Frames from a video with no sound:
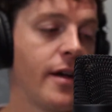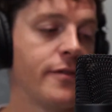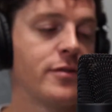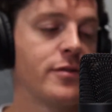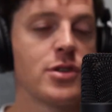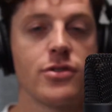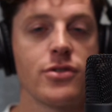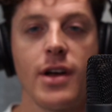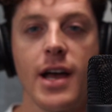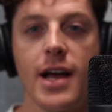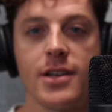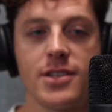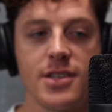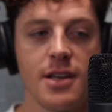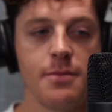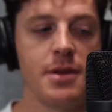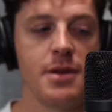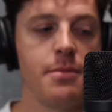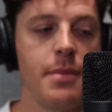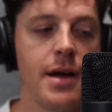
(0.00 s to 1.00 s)
I've stretched.
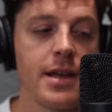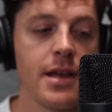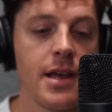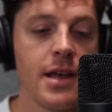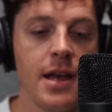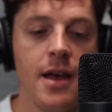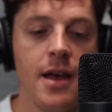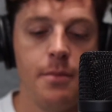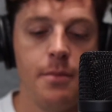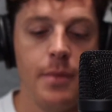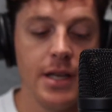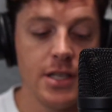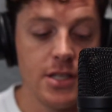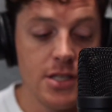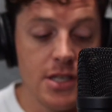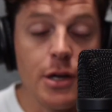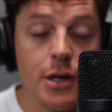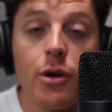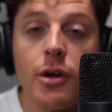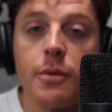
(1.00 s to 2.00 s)
I'm in my
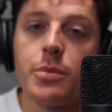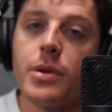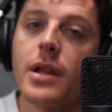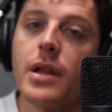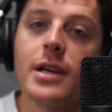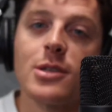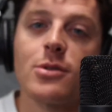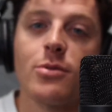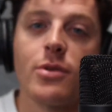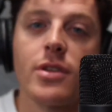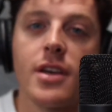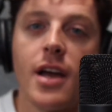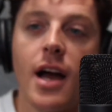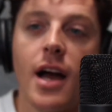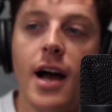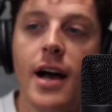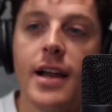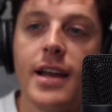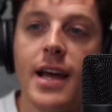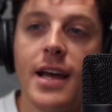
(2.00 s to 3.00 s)
secret place with
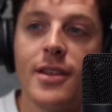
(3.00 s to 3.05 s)
God.